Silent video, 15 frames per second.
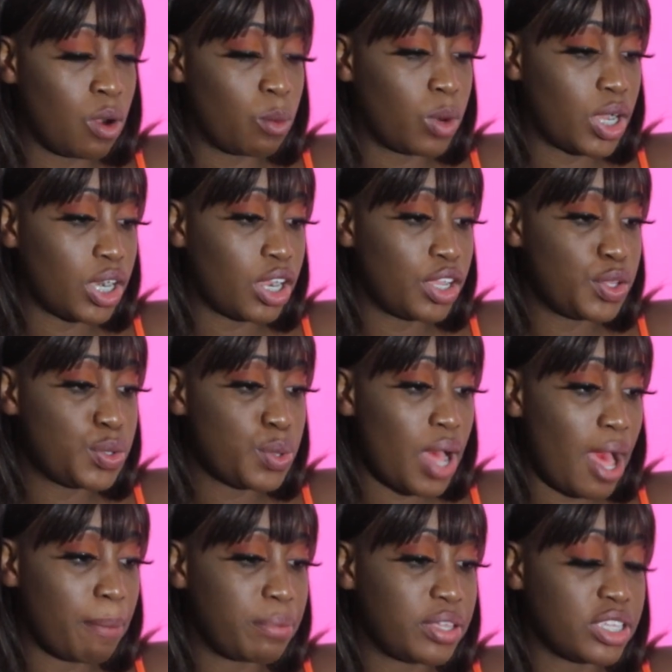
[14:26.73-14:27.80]
What are you
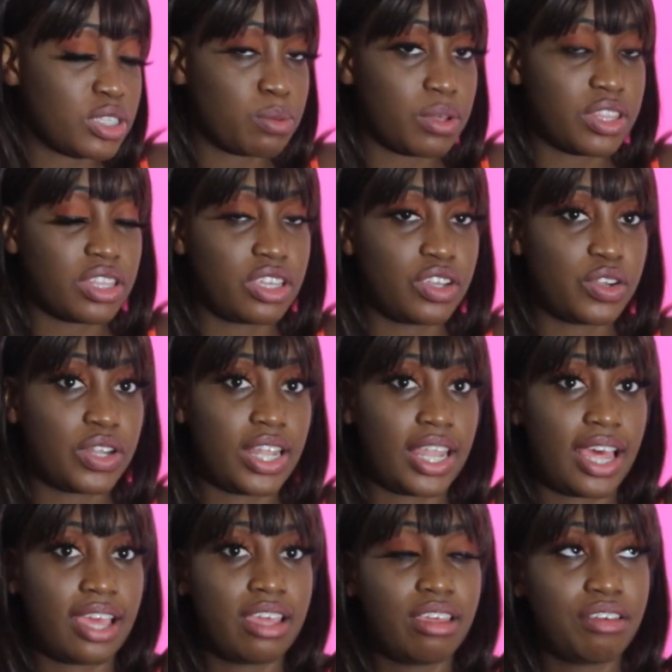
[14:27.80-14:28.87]
happiest with in your
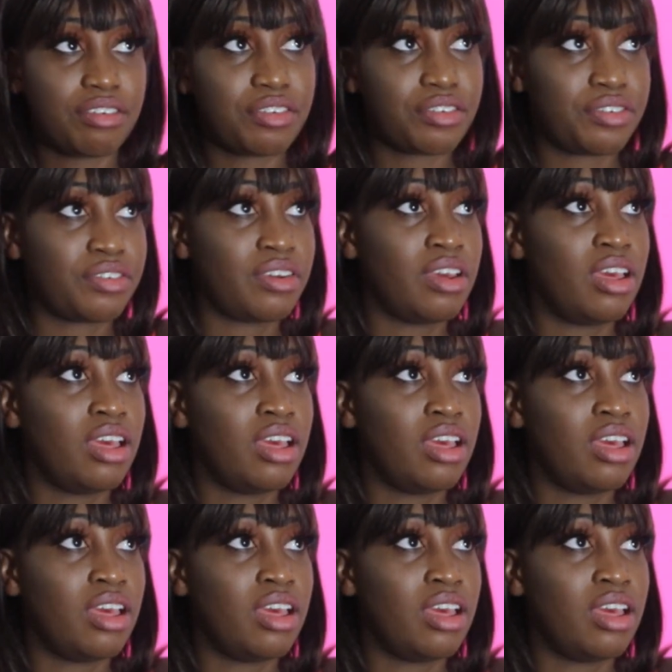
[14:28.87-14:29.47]
life?